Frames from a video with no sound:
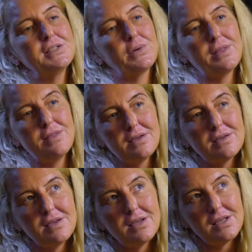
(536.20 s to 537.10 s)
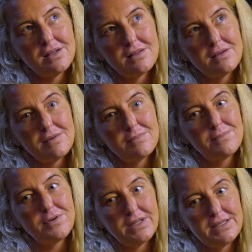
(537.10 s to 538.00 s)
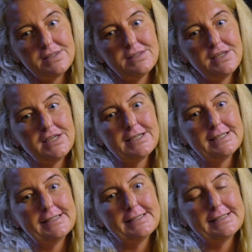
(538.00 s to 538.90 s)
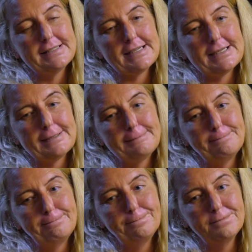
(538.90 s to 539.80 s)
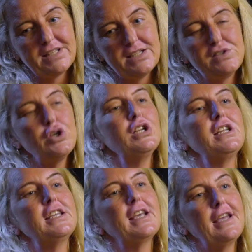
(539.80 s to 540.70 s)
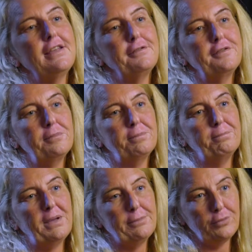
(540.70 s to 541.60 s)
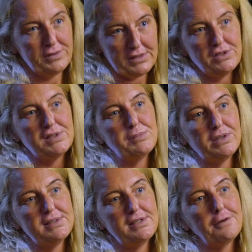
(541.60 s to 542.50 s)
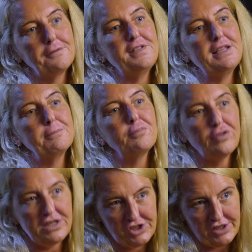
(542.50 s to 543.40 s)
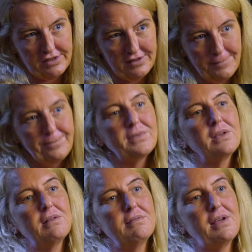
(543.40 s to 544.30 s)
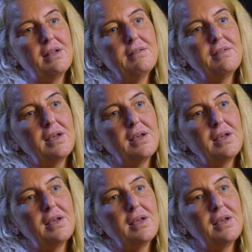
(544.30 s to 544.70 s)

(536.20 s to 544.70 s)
So I think the police, um, they certainly gave people such as myself the impression that